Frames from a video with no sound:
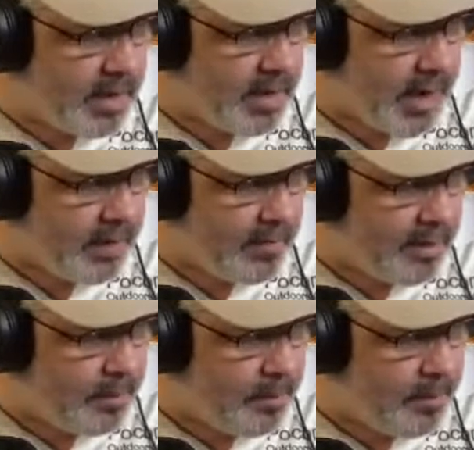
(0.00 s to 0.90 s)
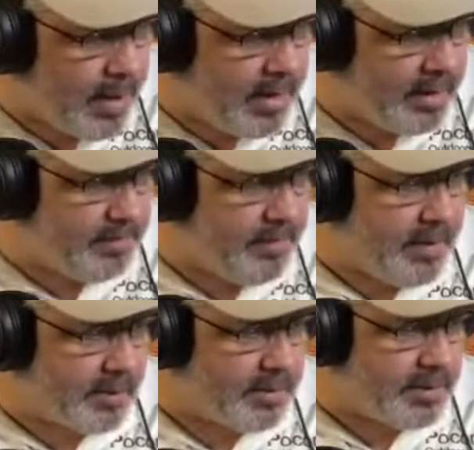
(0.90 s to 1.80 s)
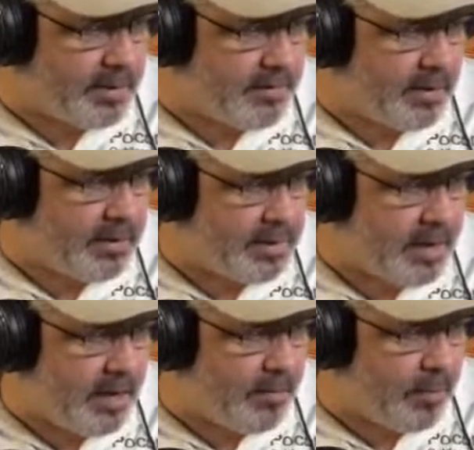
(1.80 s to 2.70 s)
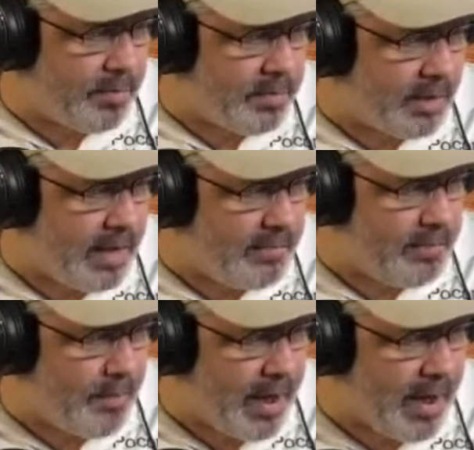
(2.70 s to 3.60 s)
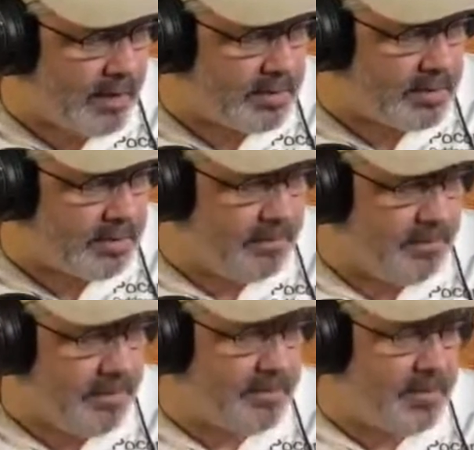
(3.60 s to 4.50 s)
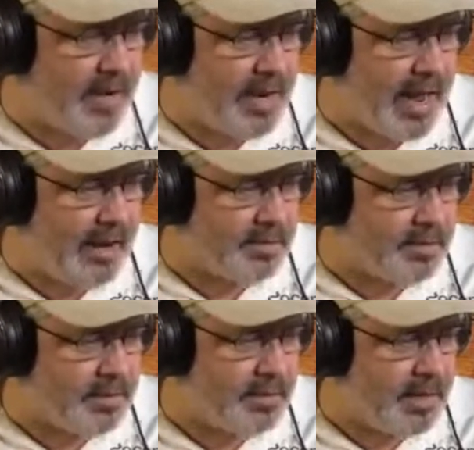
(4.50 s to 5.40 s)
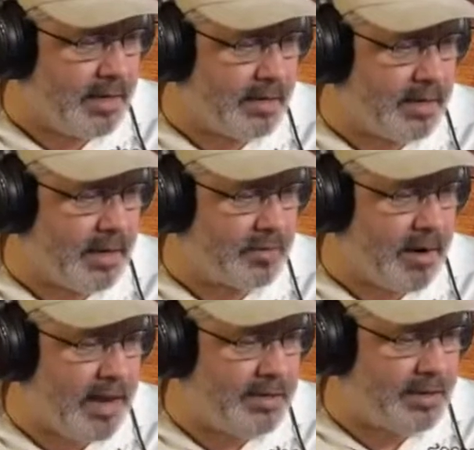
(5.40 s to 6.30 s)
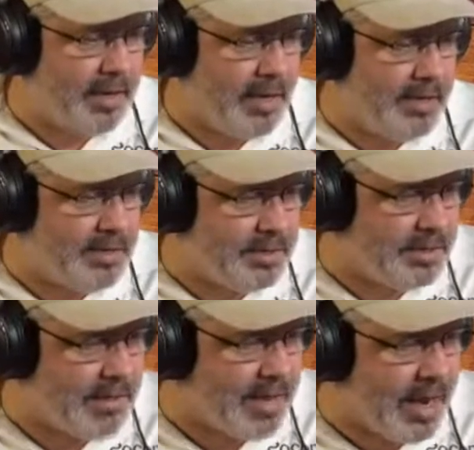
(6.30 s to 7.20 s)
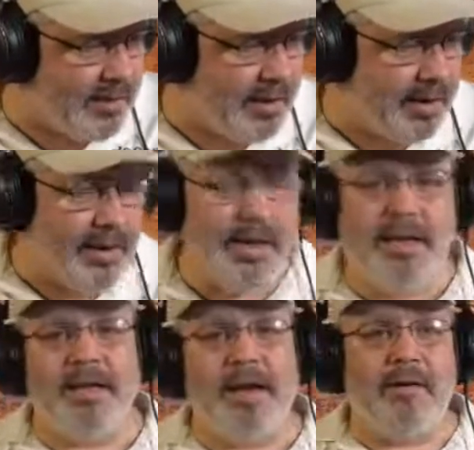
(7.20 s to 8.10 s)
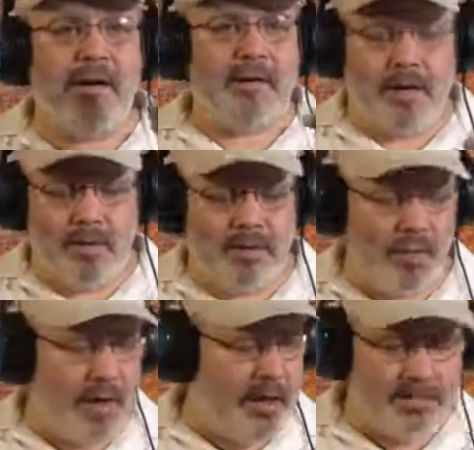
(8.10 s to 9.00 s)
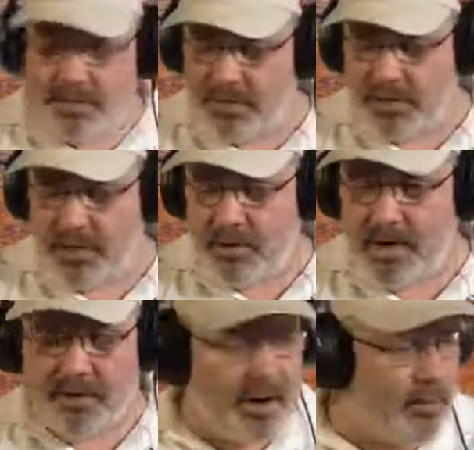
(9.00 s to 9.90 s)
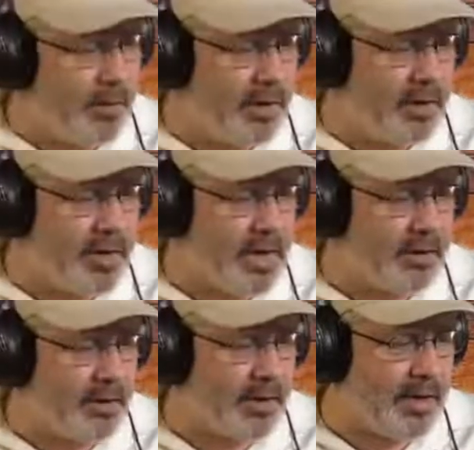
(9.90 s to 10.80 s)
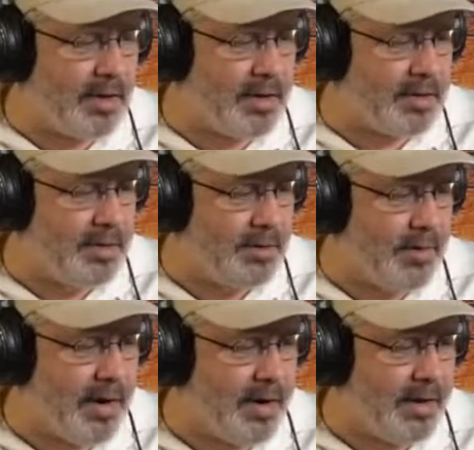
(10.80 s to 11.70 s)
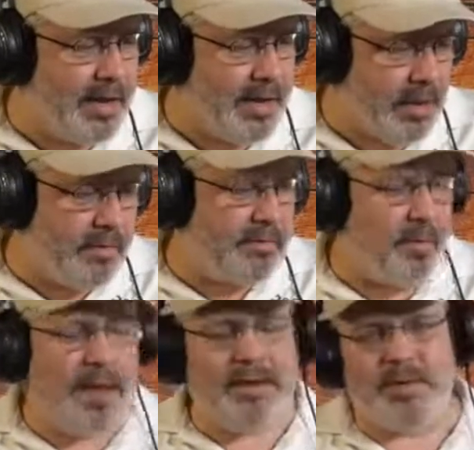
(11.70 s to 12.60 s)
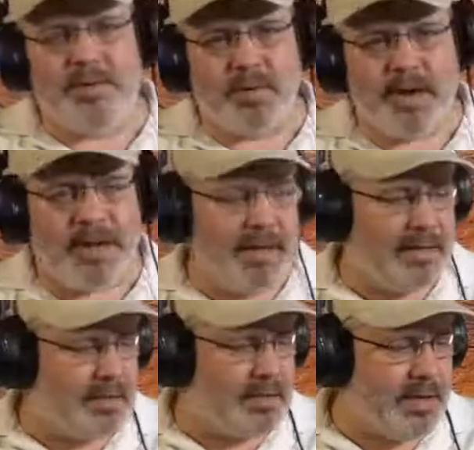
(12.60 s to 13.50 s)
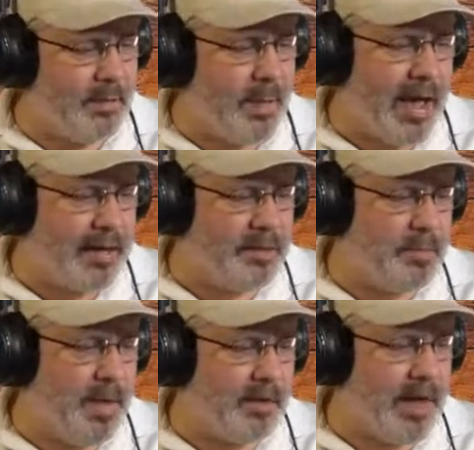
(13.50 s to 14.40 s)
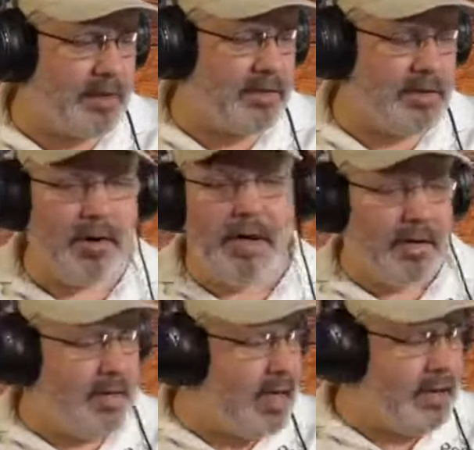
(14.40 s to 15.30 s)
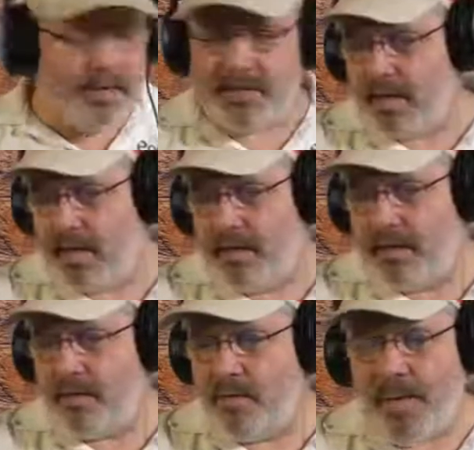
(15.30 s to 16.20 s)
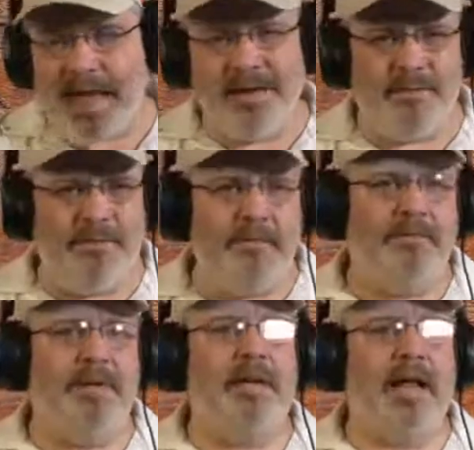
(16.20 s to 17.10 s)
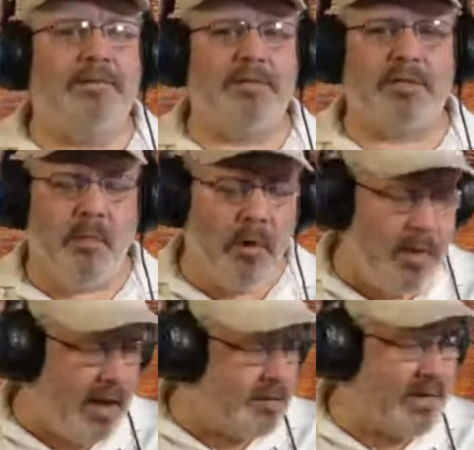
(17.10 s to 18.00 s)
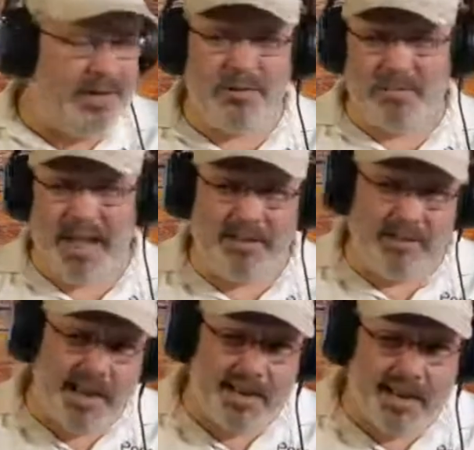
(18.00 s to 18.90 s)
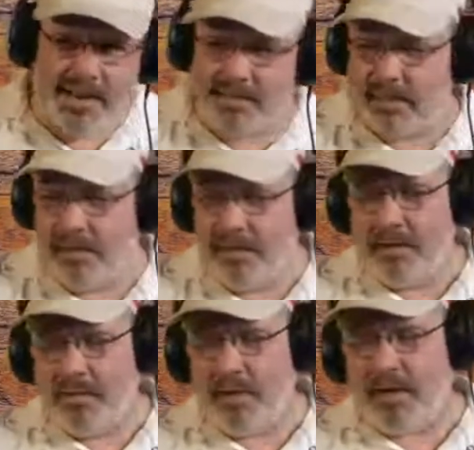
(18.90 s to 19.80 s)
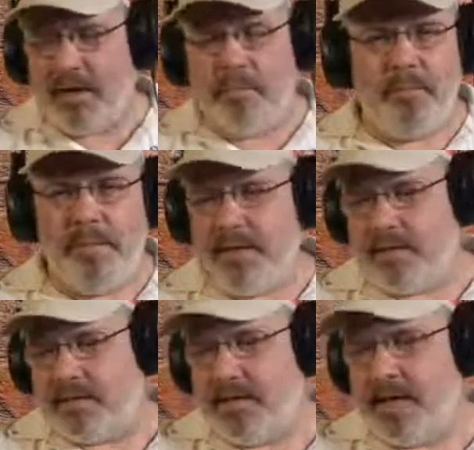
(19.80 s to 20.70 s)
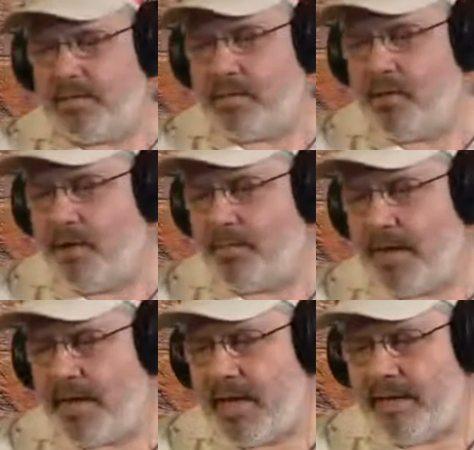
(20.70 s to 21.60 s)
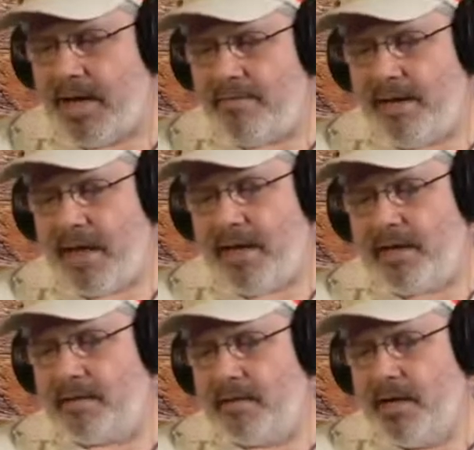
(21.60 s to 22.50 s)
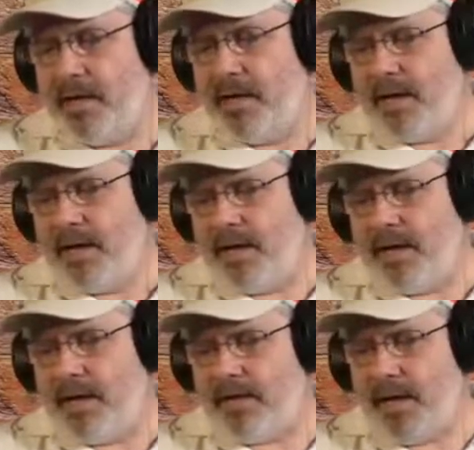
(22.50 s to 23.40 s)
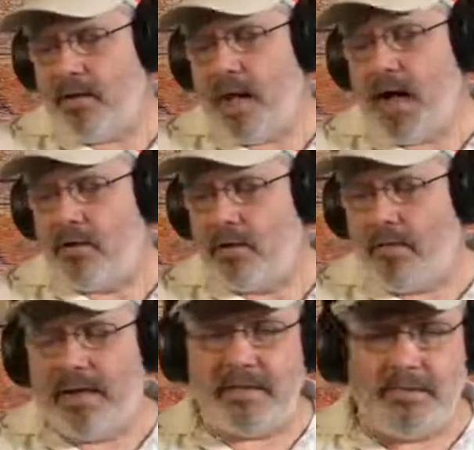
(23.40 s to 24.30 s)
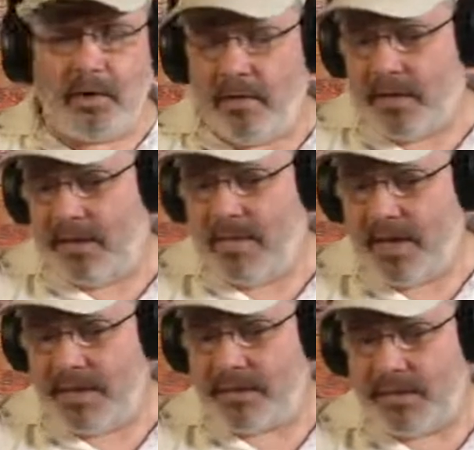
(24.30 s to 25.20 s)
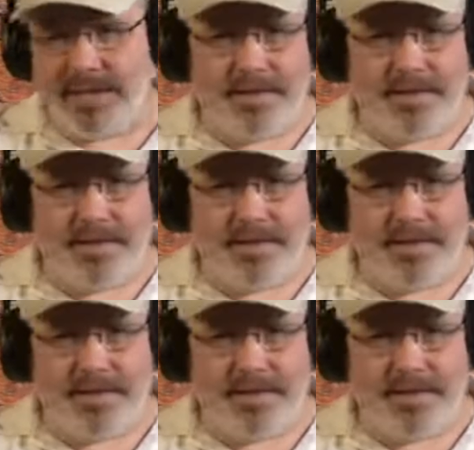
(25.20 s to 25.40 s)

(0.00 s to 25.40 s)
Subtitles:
Garrett Bedingfield, first up with 11 pounds, 15 ounces. Congratulations, Garrett. Garrett, I'm going to get with you after the show here, and we're going to take a look at getting you your information so I can get this package mailed out to you. Yeah, it's a 11-pound, 15-ounce smallmouth. Can you imagine that, guys? What a beast. And that was caught by David Hayes at Dale Hollow Reservoir in Tennessee.